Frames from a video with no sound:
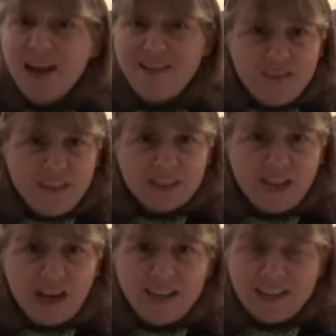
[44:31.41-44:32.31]
this
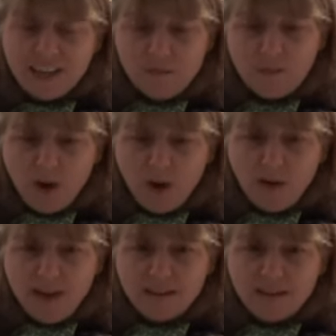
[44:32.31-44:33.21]
guy's
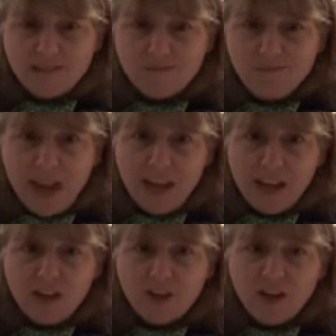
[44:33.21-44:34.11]
in-progress
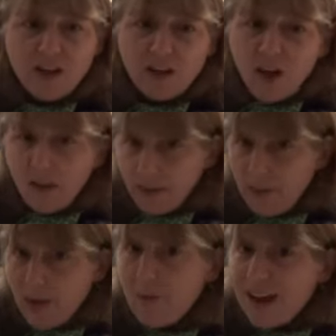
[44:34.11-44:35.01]
page calling
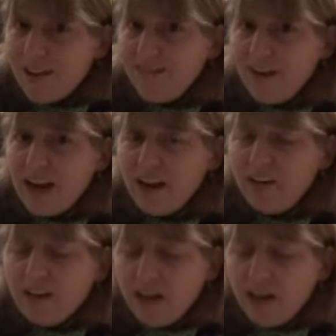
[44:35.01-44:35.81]
me a pedophile,